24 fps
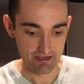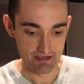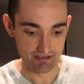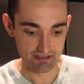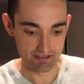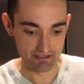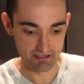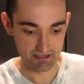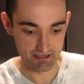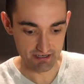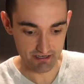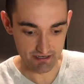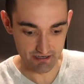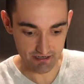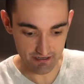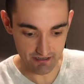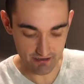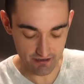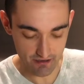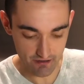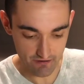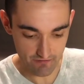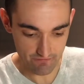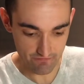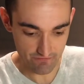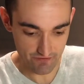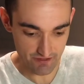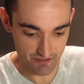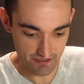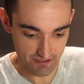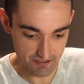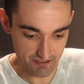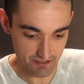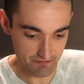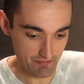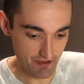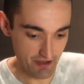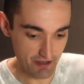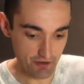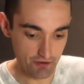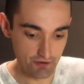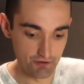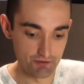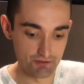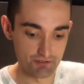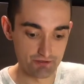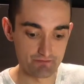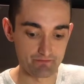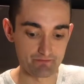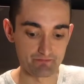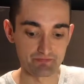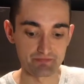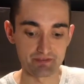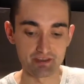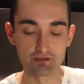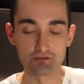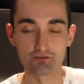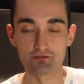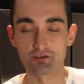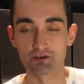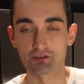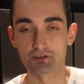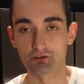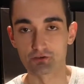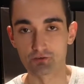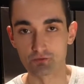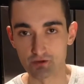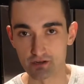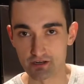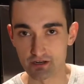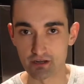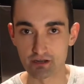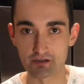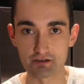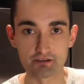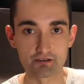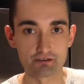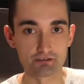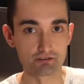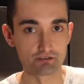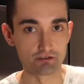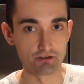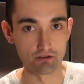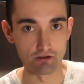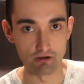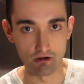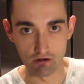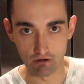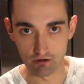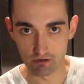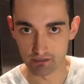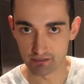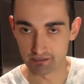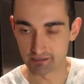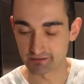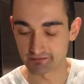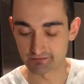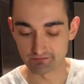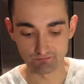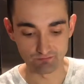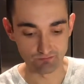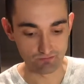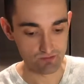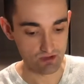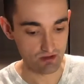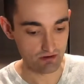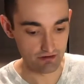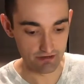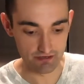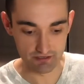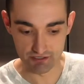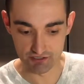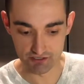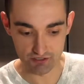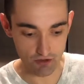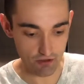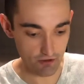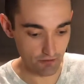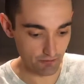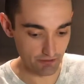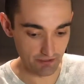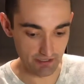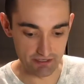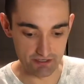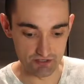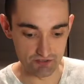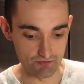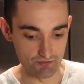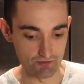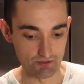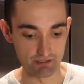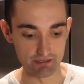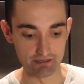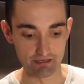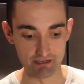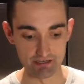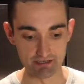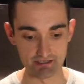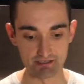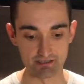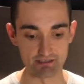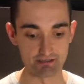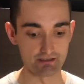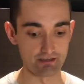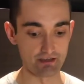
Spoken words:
acidity of the tomatoes. Then you've got the green onions, the garlic. It just all plays really nicely